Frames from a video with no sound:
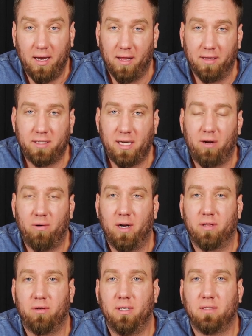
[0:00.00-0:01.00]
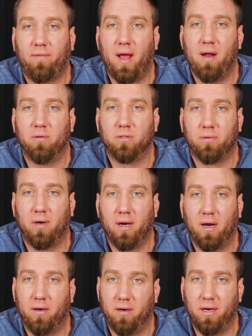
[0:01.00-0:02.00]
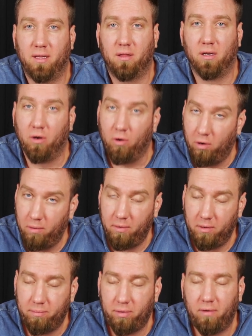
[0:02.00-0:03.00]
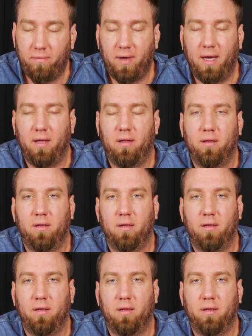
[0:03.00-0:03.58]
Now the Shadow Rock 3's fan was running underneath the normal profile